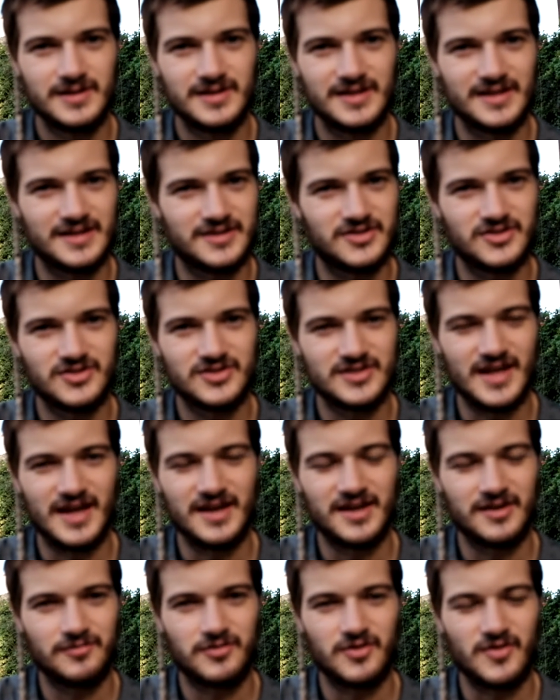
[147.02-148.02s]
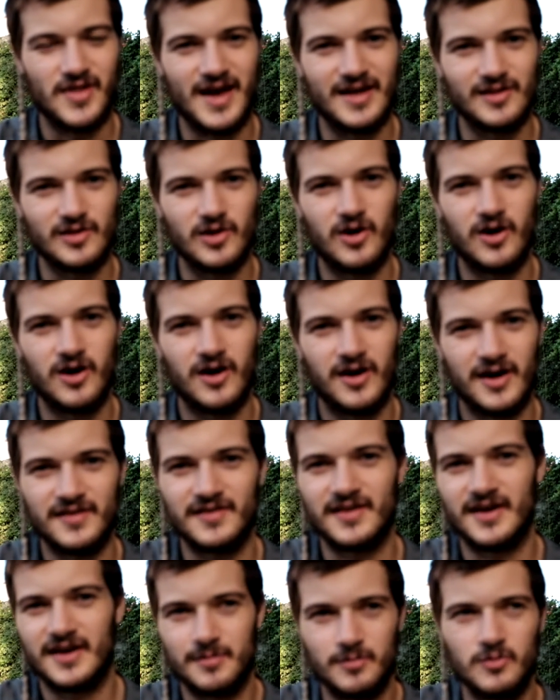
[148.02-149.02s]
like just standing for that long
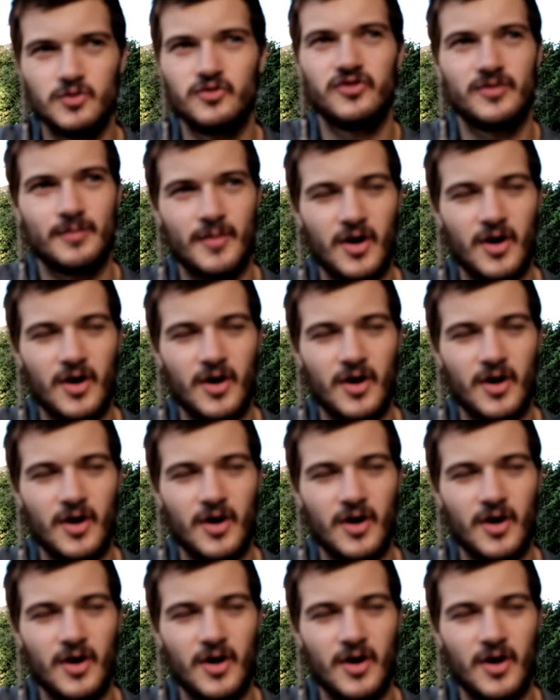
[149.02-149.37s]
and like moving